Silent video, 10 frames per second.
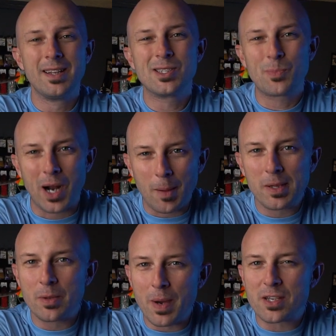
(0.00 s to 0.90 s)
It's
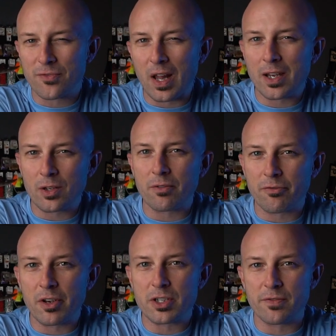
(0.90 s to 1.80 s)
probably the best fly you can
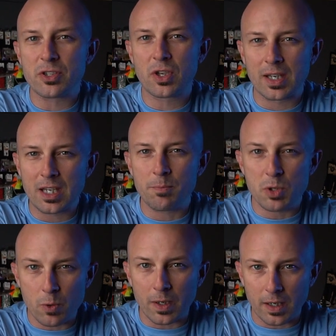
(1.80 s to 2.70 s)
fish if it's going to keep
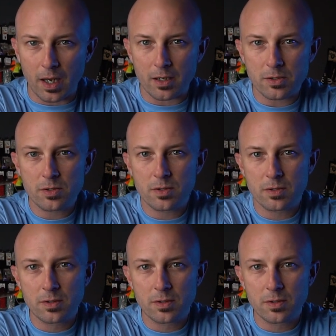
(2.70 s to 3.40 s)
you engaged.